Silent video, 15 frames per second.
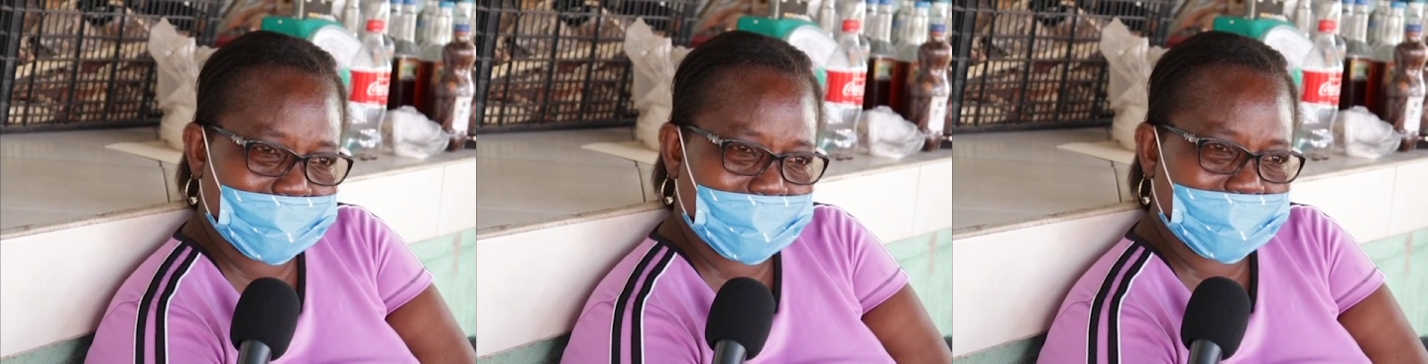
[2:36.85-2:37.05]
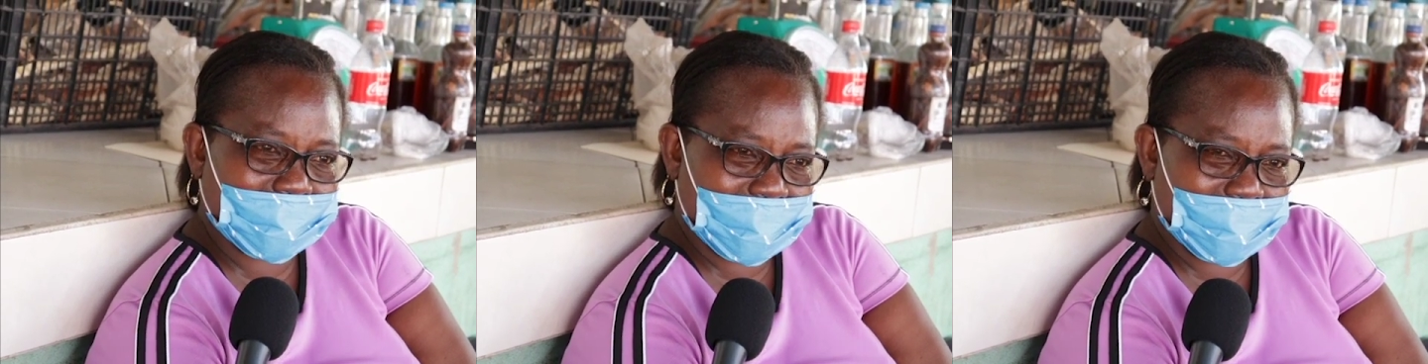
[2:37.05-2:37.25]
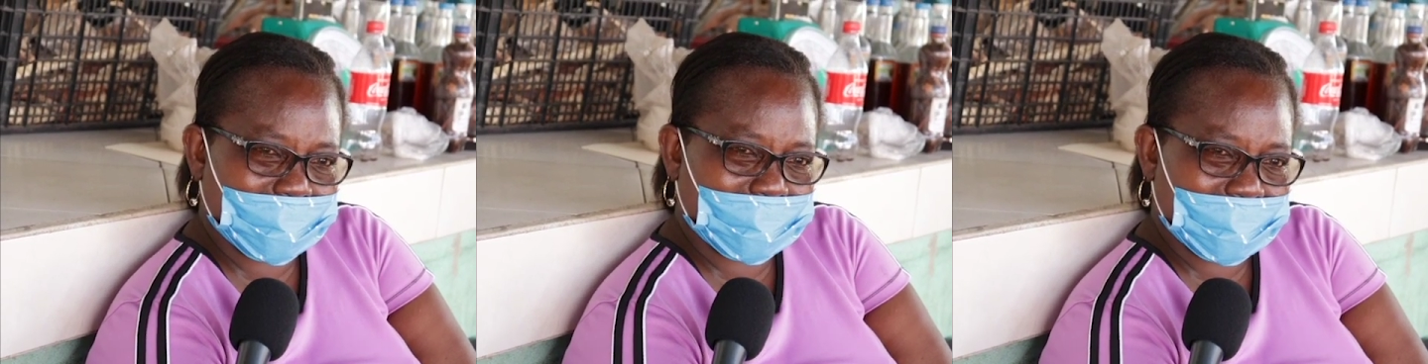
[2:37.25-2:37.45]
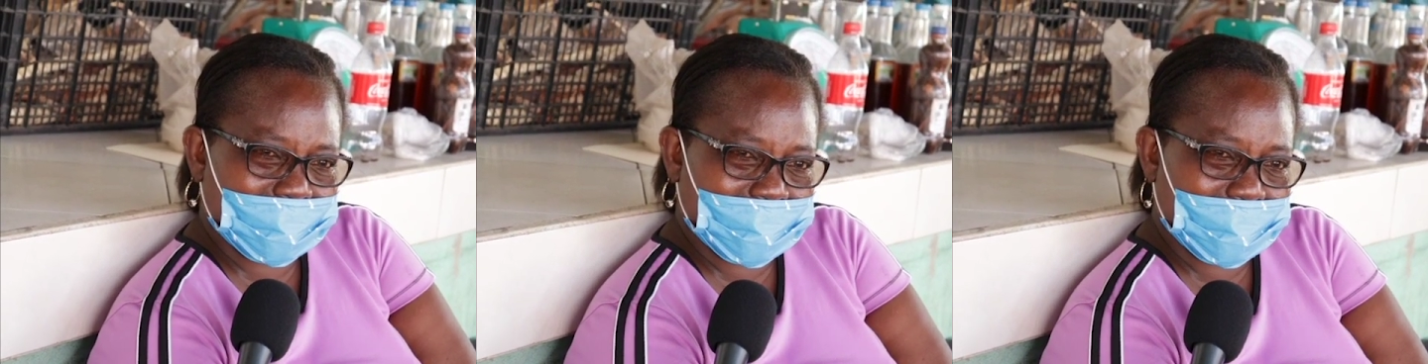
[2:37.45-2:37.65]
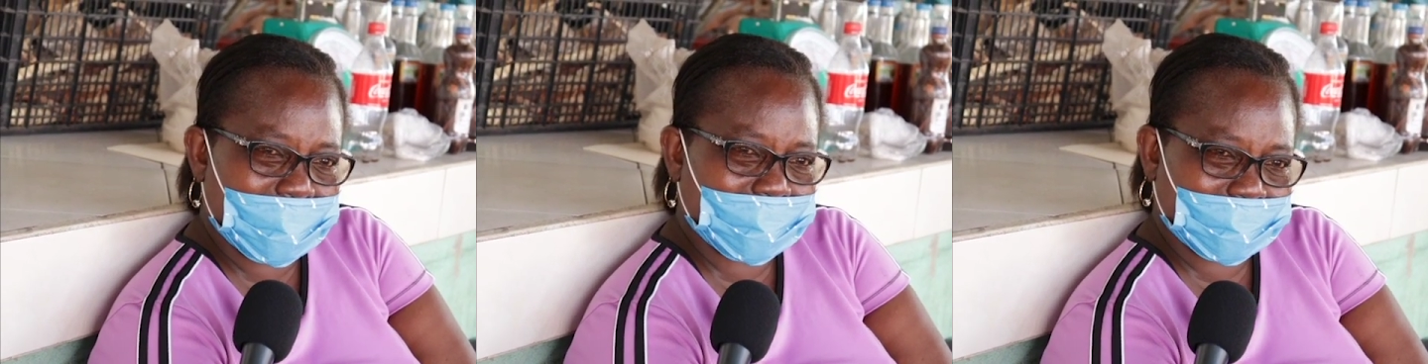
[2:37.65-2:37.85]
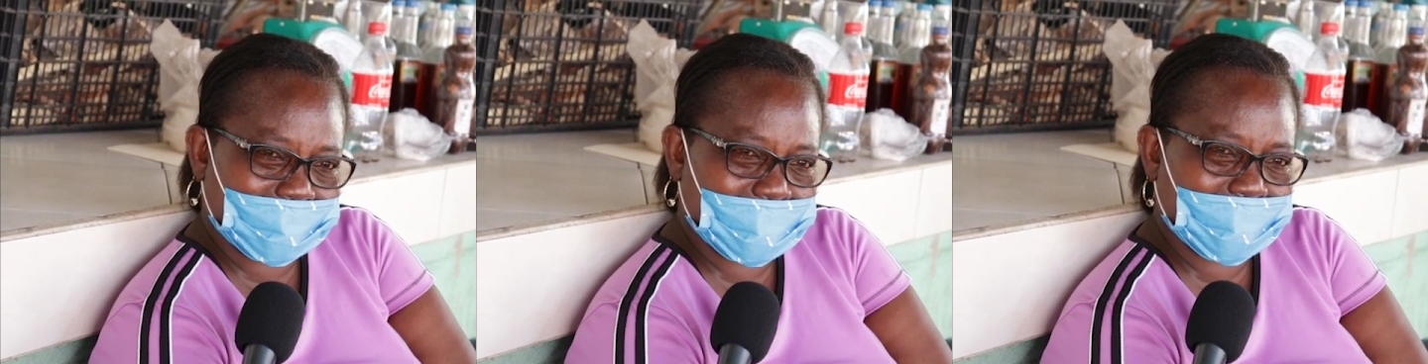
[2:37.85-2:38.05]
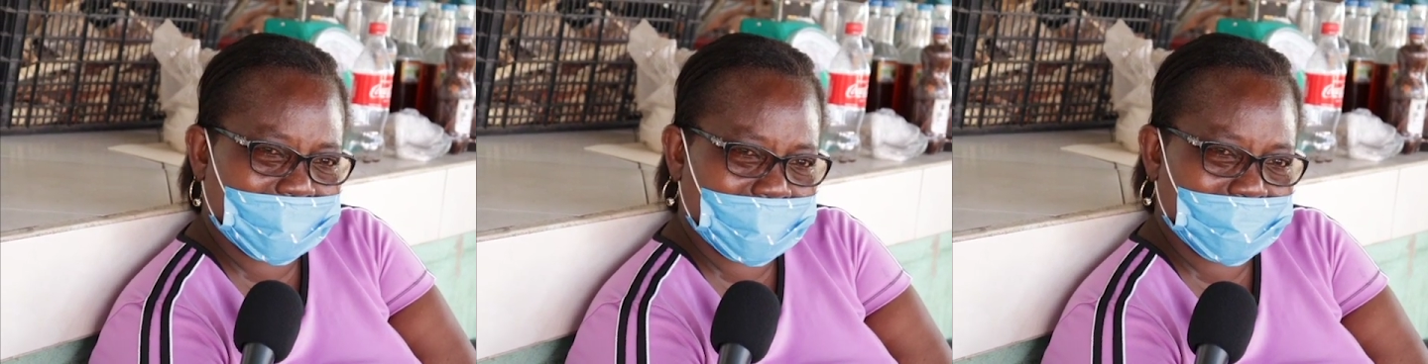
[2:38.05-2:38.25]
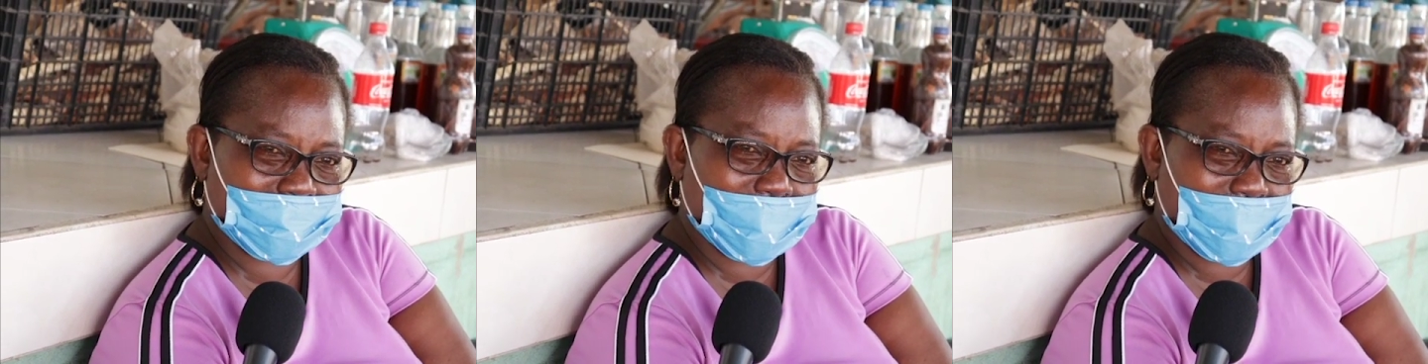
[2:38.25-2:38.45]
and I will
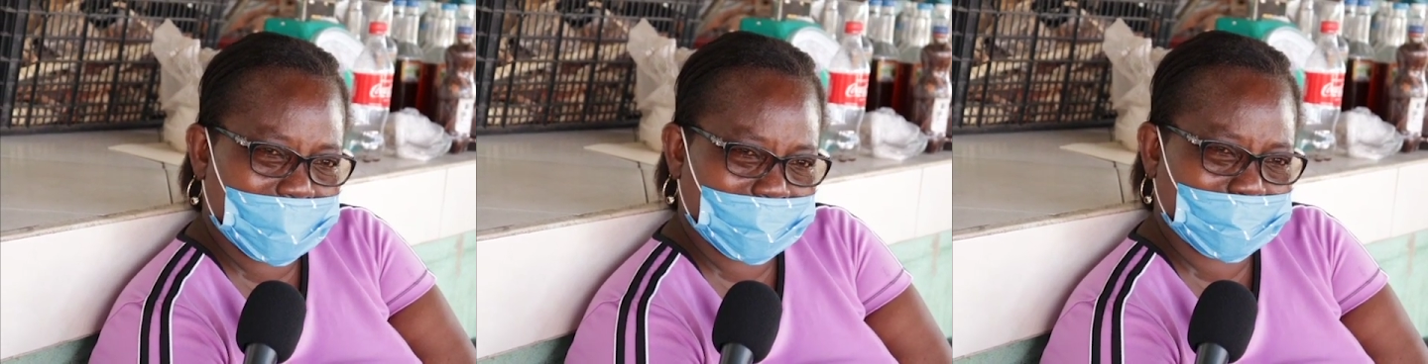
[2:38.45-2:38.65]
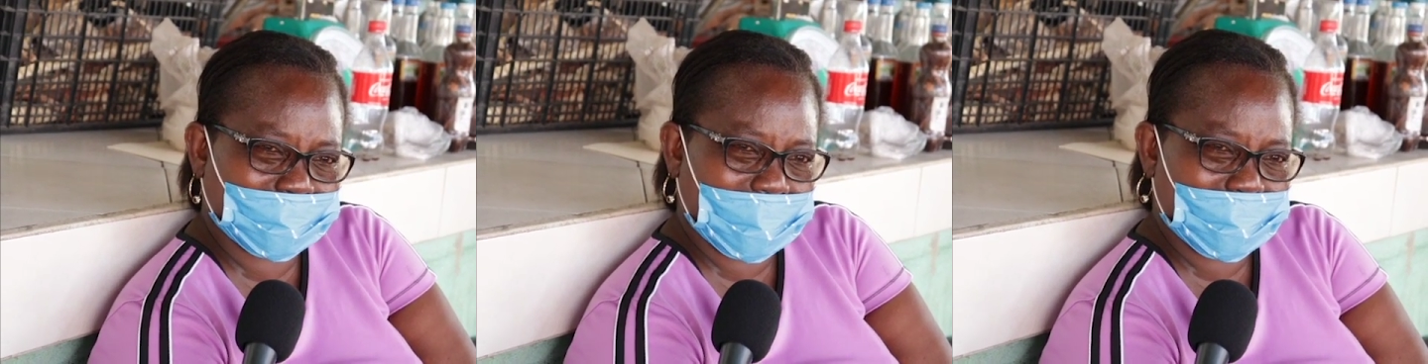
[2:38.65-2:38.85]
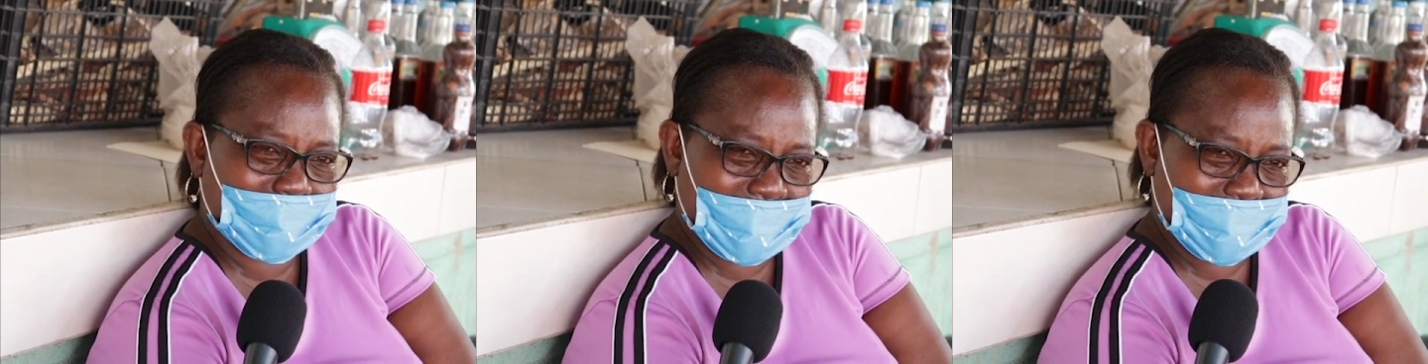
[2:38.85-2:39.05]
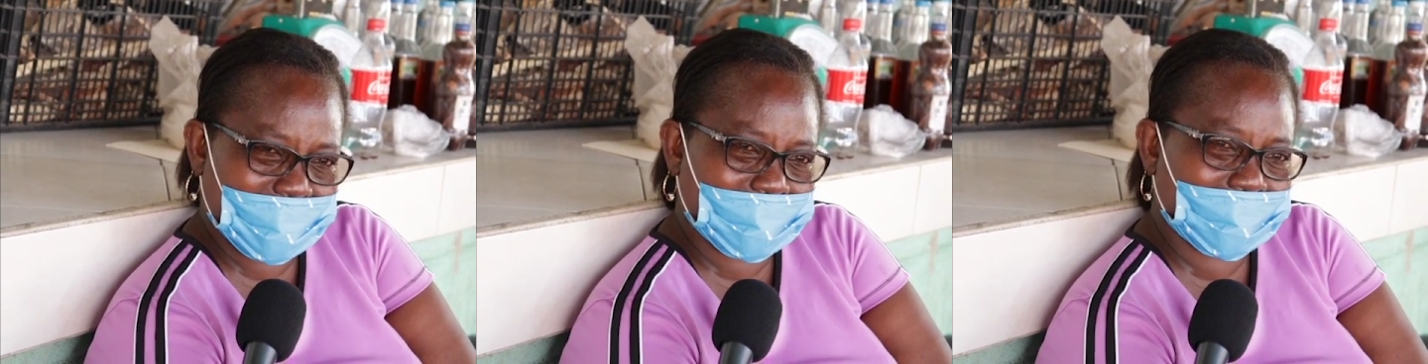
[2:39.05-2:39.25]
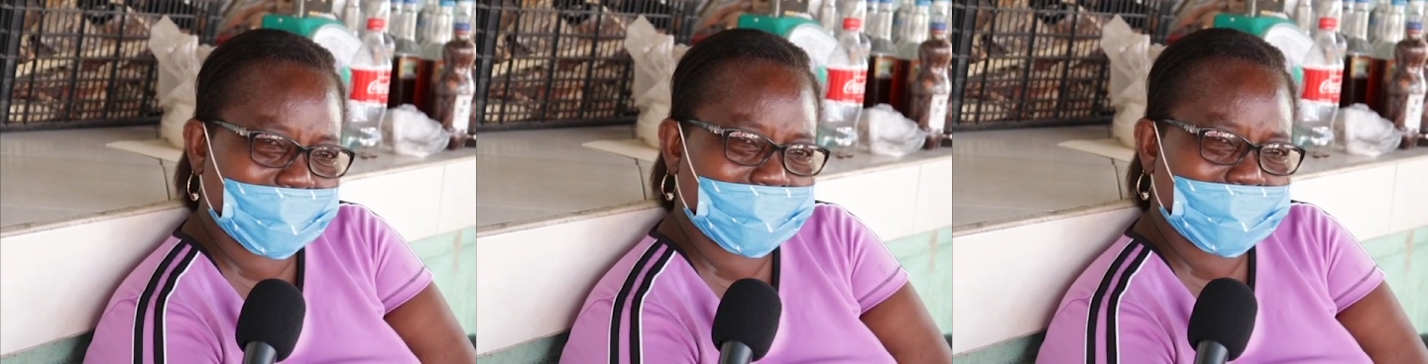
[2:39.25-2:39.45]
get him out from here.